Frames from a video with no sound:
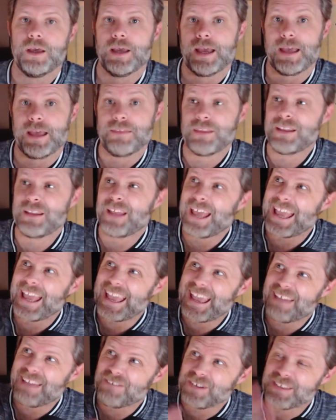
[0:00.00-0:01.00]
And then
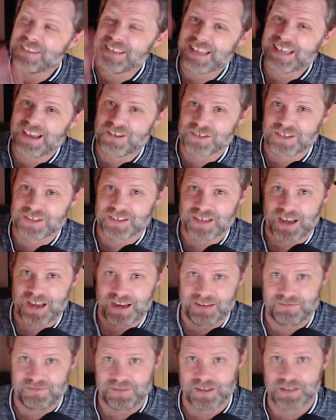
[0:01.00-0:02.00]
everything outside
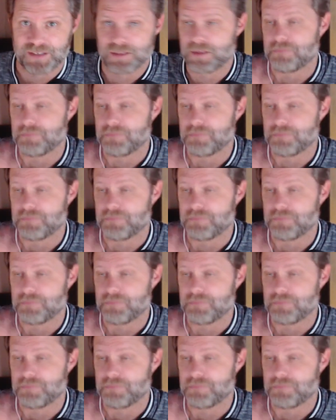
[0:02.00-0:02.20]
of this,